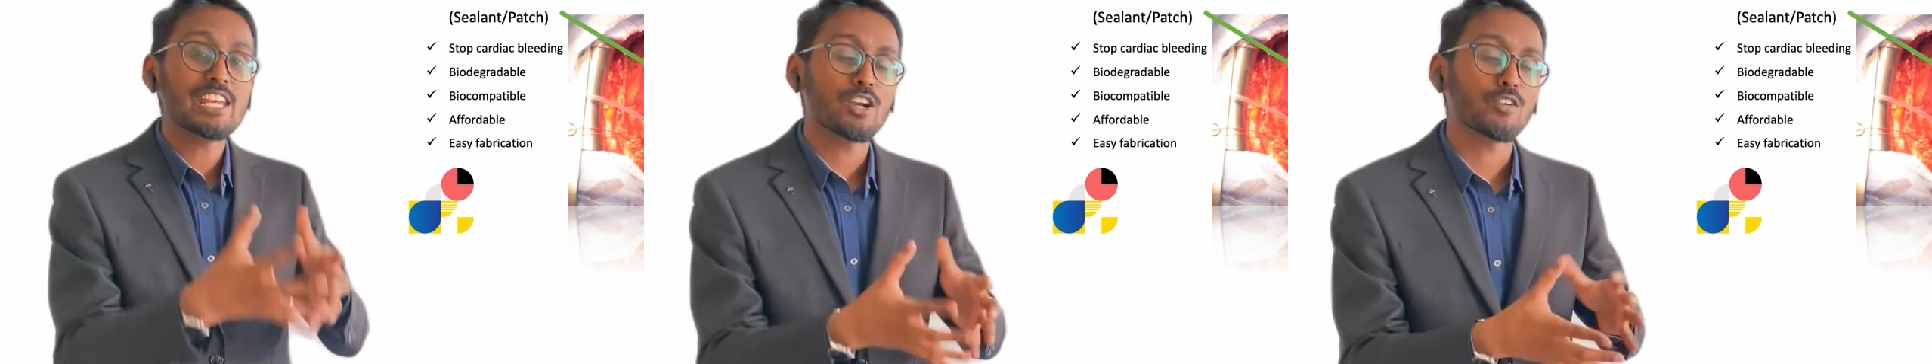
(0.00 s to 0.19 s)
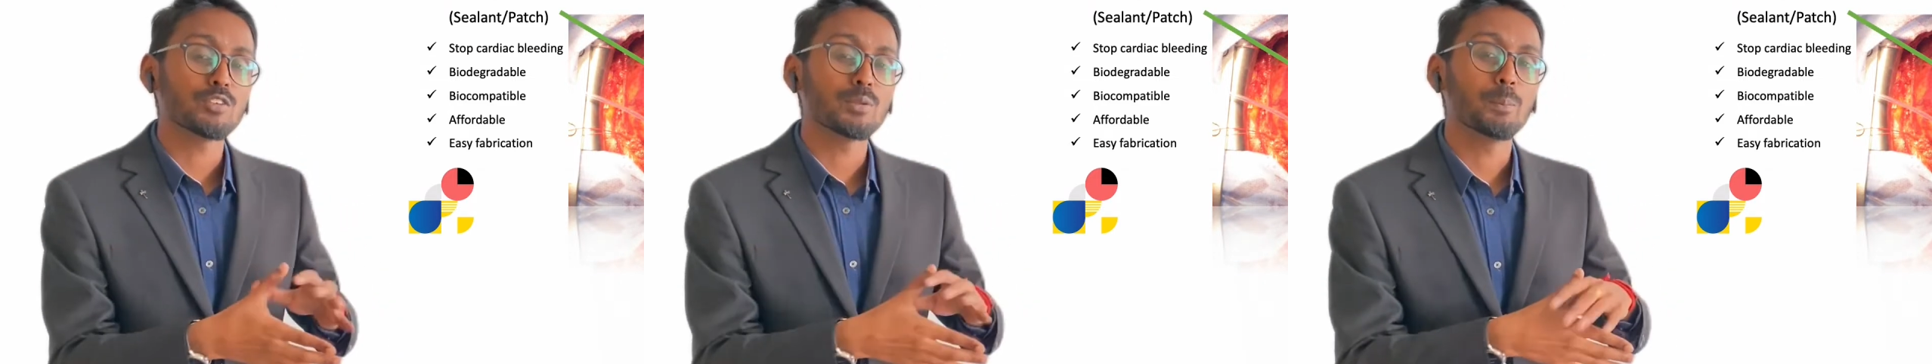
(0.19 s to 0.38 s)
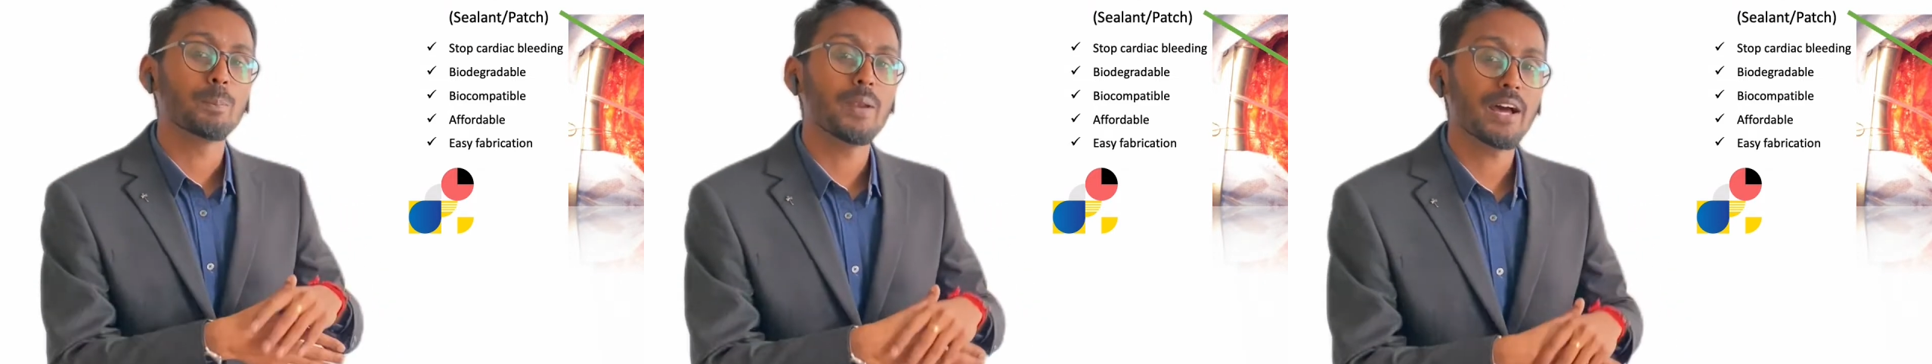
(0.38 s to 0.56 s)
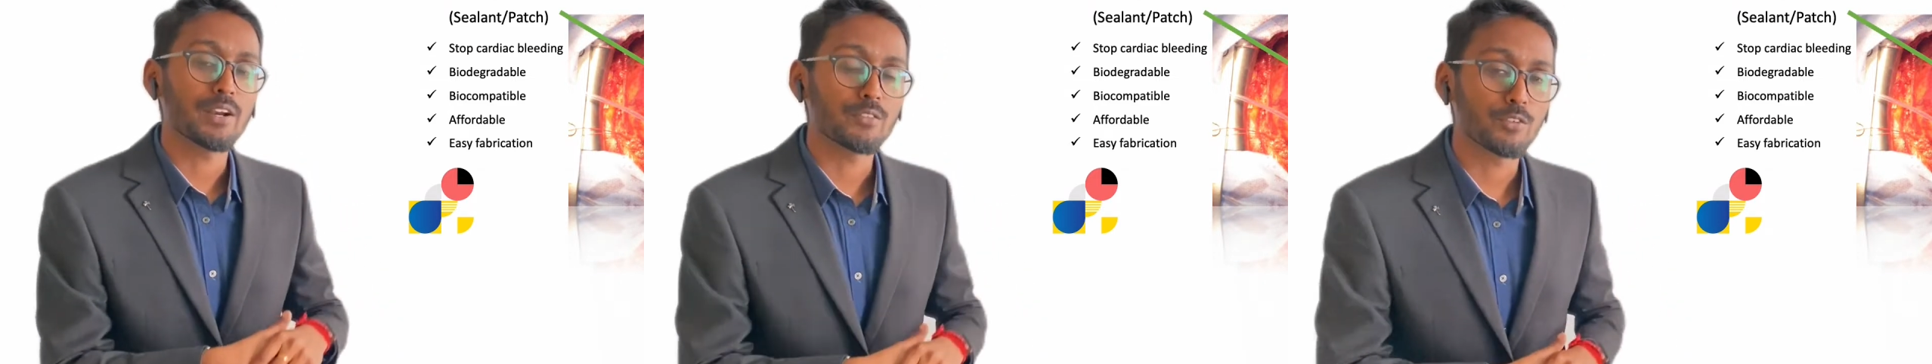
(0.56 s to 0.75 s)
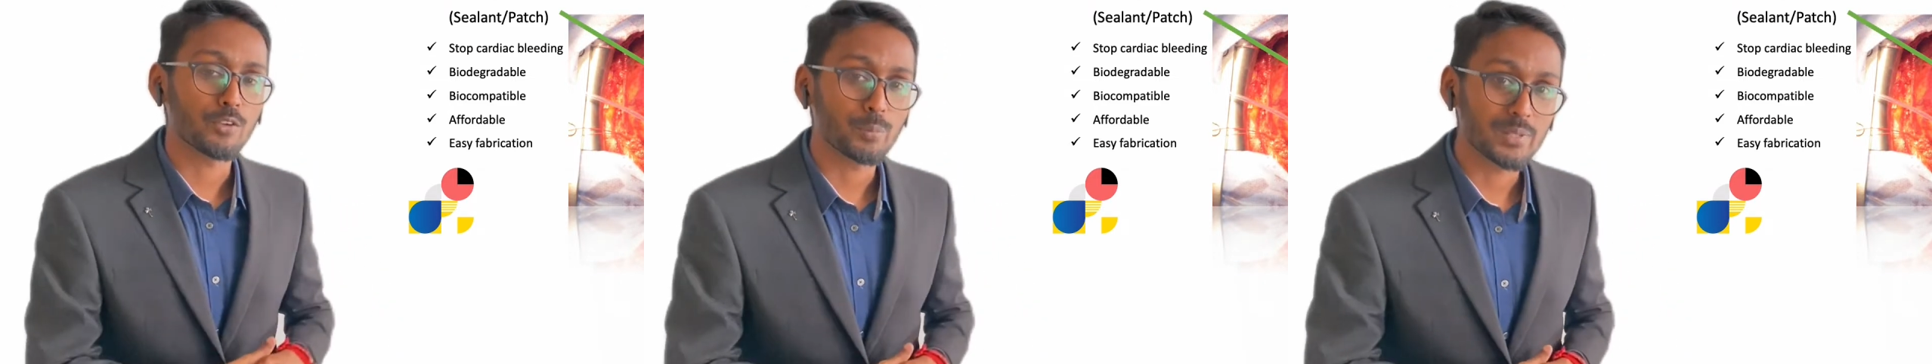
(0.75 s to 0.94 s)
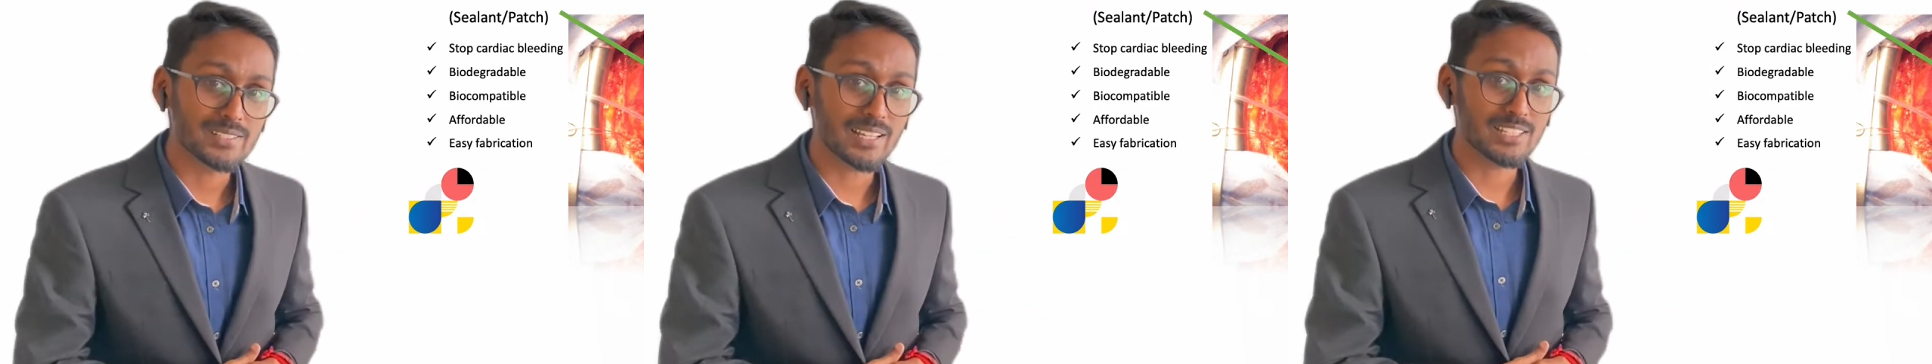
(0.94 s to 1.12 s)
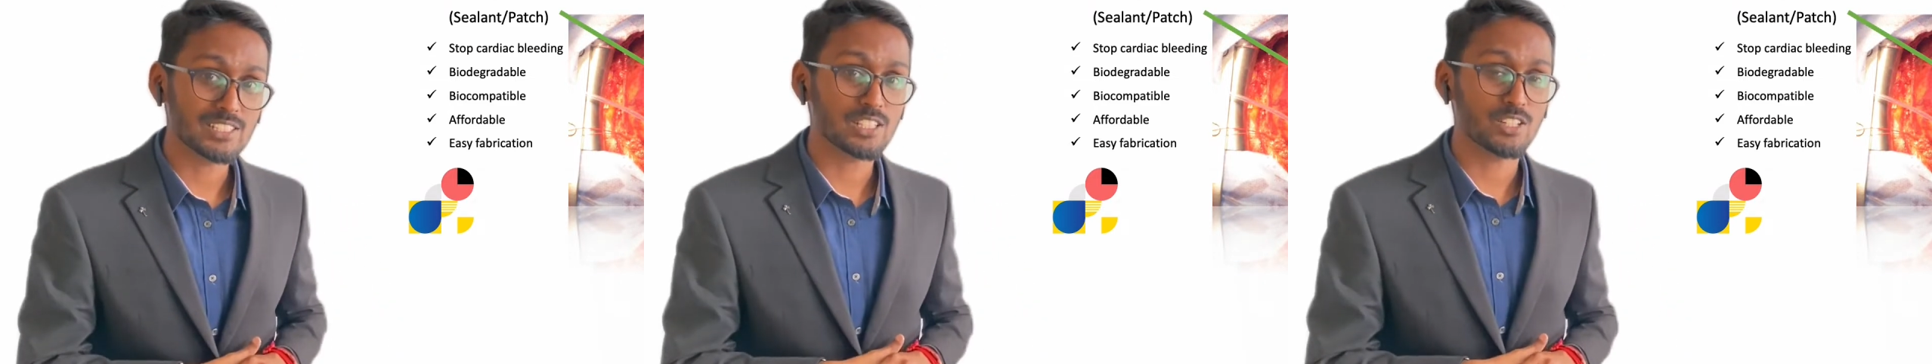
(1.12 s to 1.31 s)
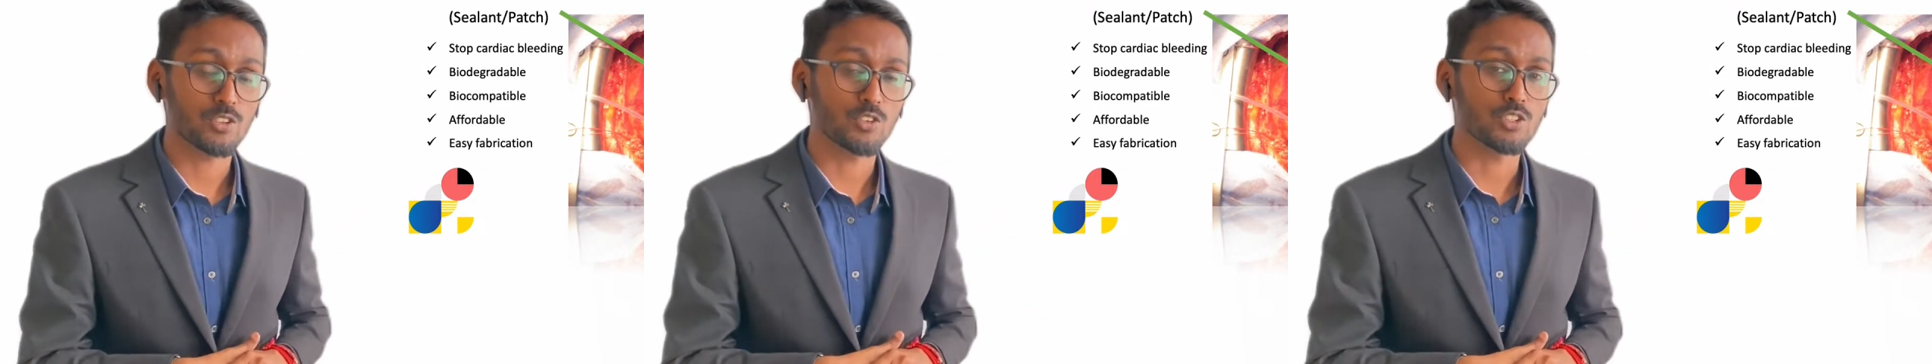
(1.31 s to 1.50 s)
of the blood from the
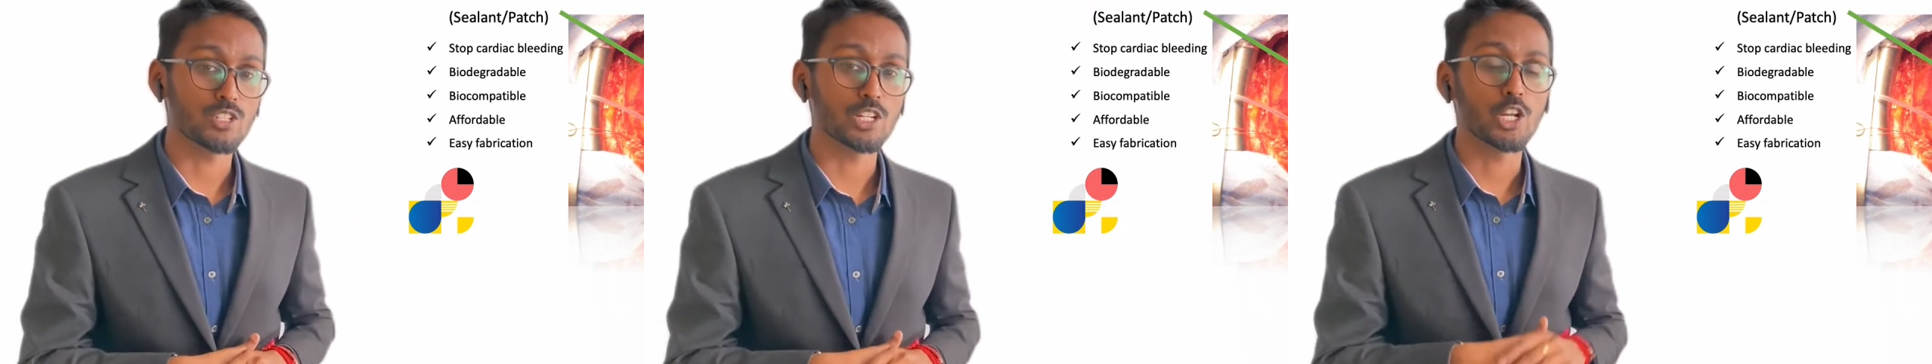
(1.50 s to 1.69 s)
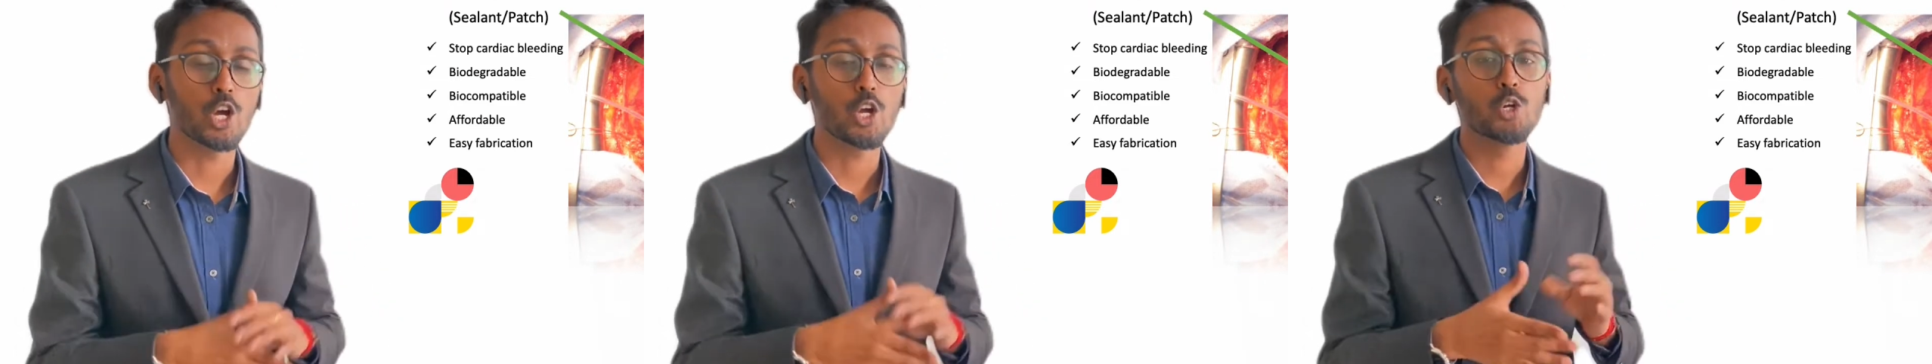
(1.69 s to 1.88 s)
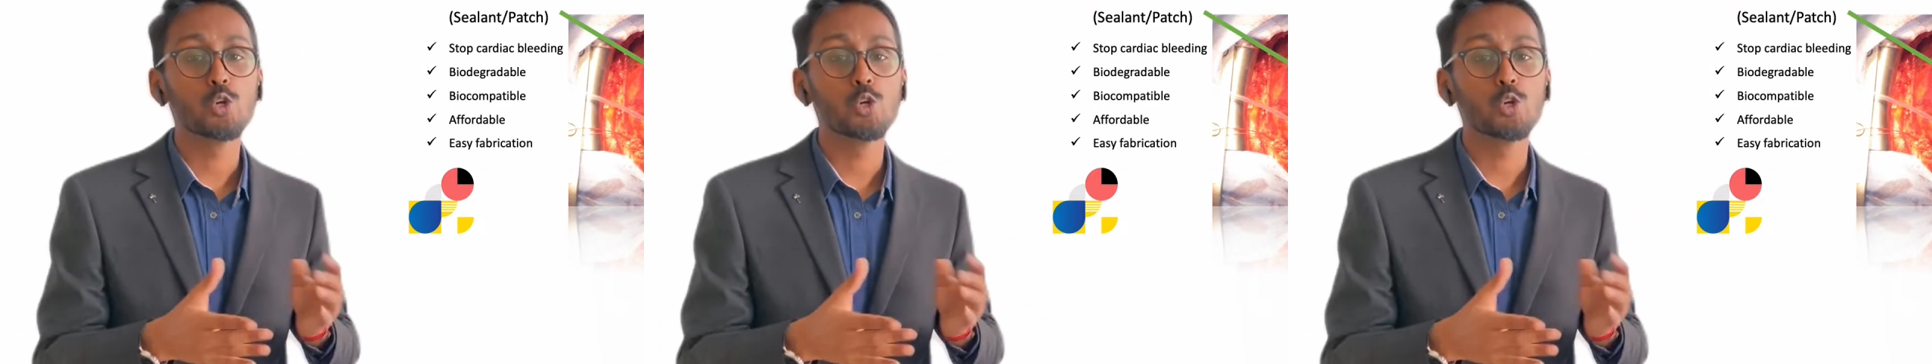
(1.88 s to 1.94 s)
sachet region